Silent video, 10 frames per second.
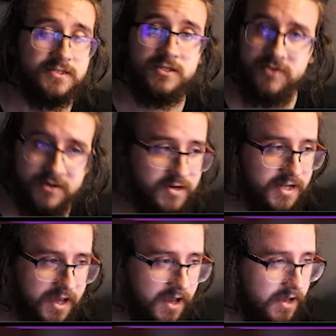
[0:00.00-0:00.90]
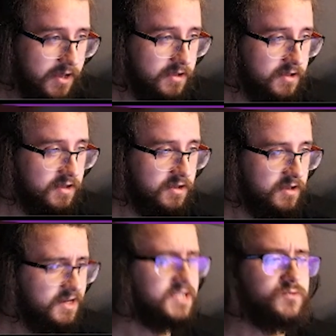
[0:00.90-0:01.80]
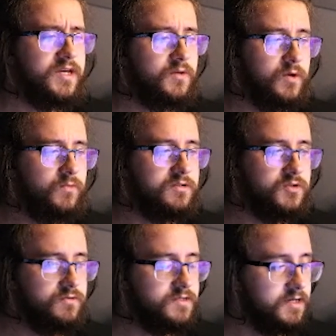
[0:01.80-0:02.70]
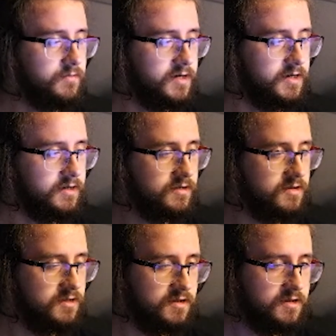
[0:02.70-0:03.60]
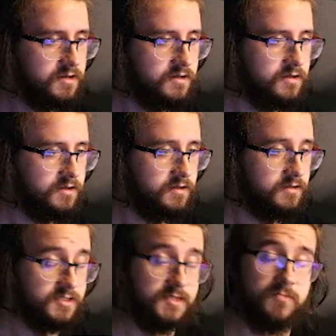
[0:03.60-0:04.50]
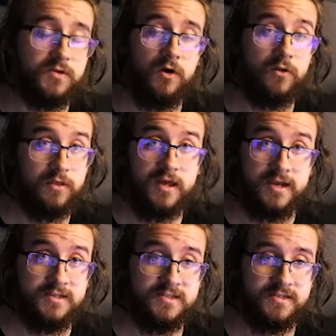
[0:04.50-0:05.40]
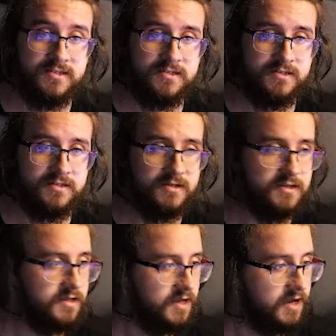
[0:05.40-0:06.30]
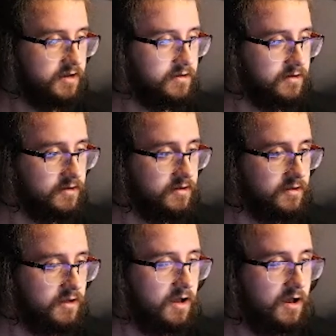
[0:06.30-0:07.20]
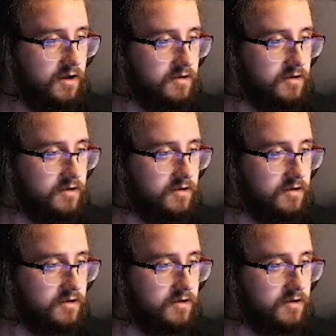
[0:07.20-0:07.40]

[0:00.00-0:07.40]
You didn't really care. Next week, we will do some, uh, some not this. And, uh, I'll